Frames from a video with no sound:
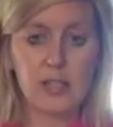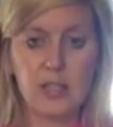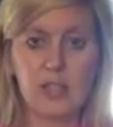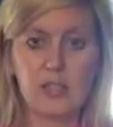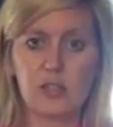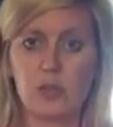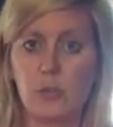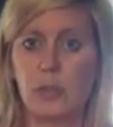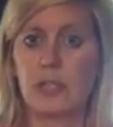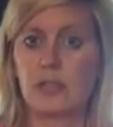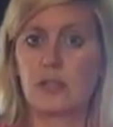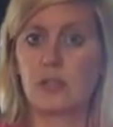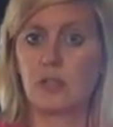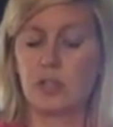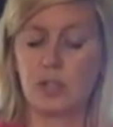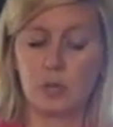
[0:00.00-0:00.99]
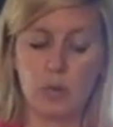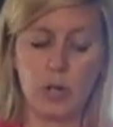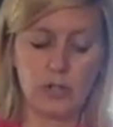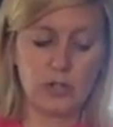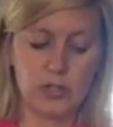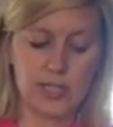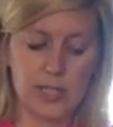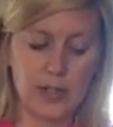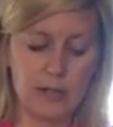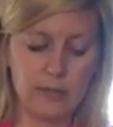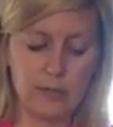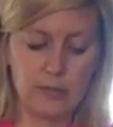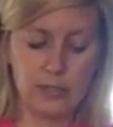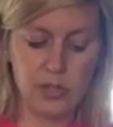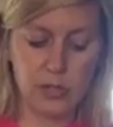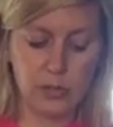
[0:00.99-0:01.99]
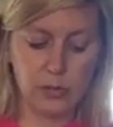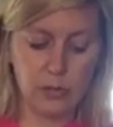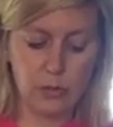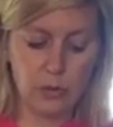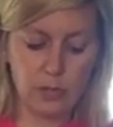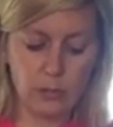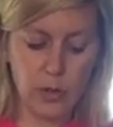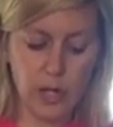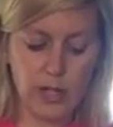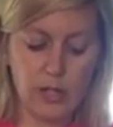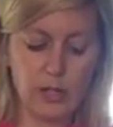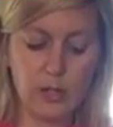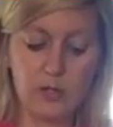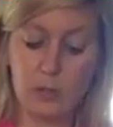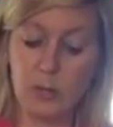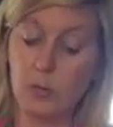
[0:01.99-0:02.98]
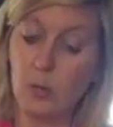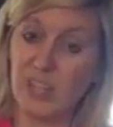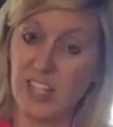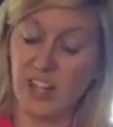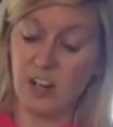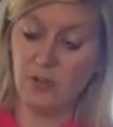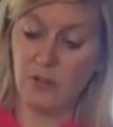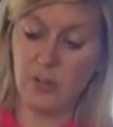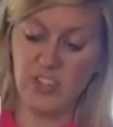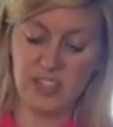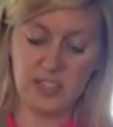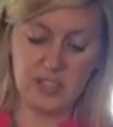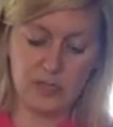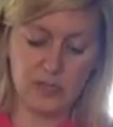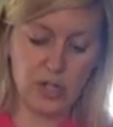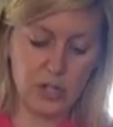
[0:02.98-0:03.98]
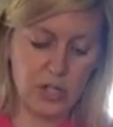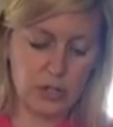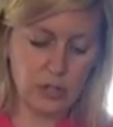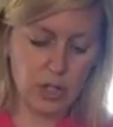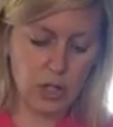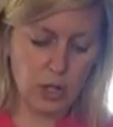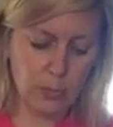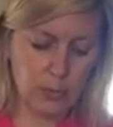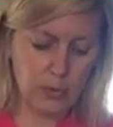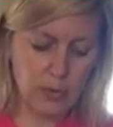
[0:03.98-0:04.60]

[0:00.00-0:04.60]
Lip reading: these 2 pieces are dishwasher safe, so you can throw them right in. You have to be really careful. This is very sharp,